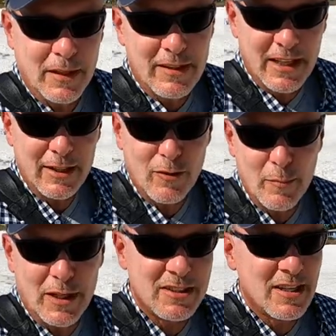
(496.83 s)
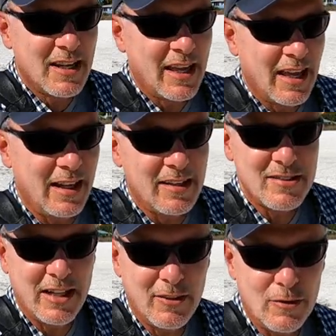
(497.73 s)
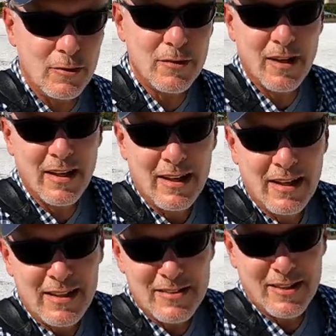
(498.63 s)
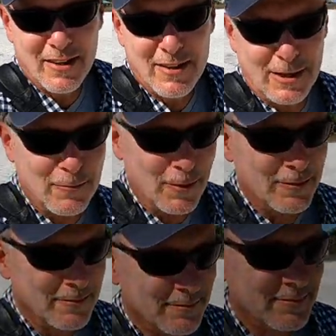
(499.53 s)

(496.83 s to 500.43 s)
But thank you very much, and stay tuned. See you on down the road.